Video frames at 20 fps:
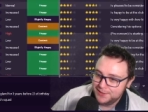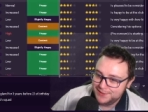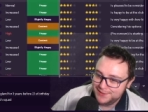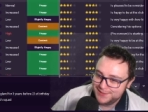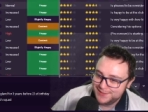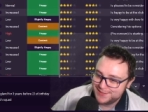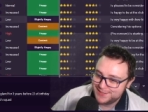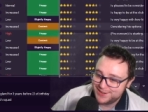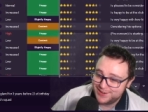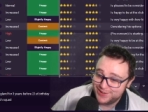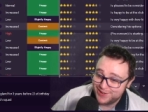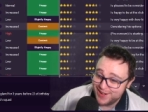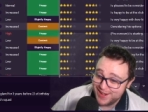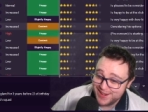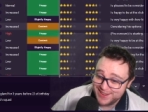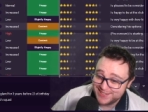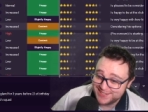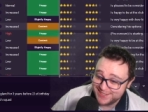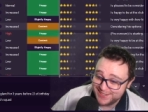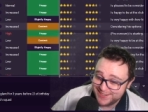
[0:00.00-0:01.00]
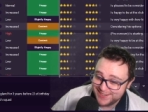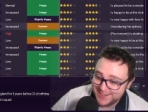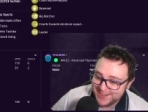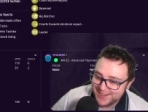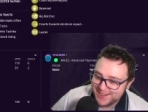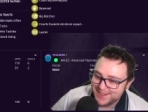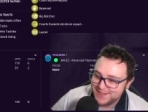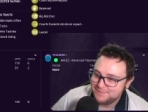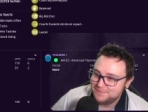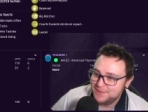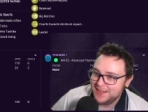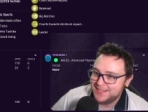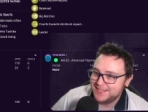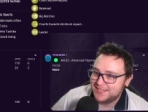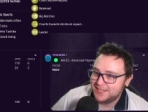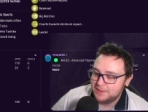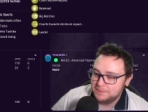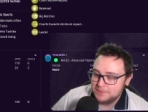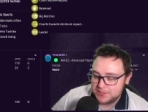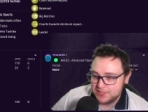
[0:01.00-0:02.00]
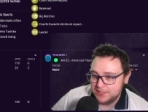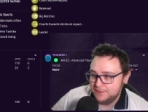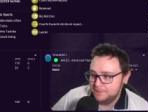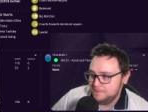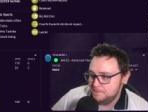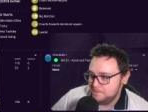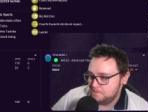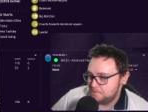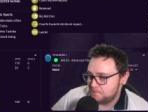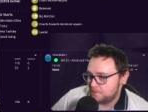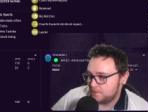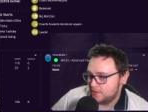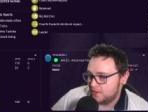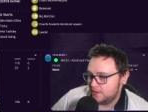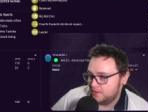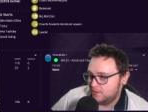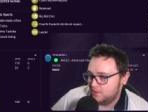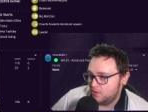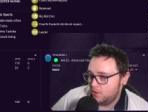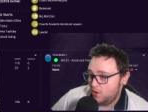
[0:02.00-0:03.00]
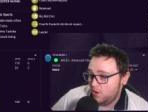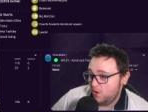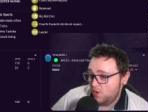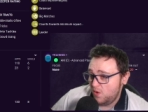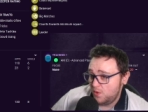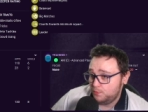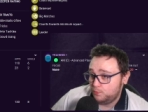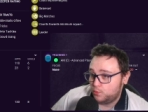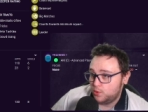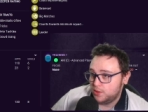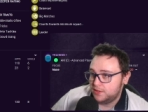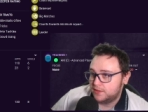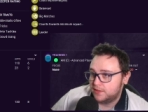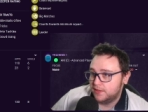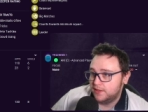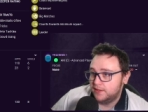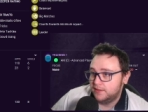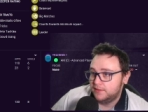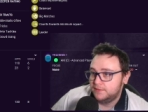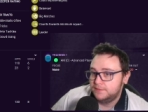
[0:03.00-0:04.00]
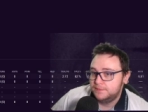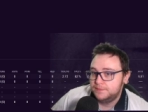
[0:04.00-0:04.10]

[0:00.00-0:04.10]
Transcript: it's great, isn't it? Ben Thompson. Oh, what the?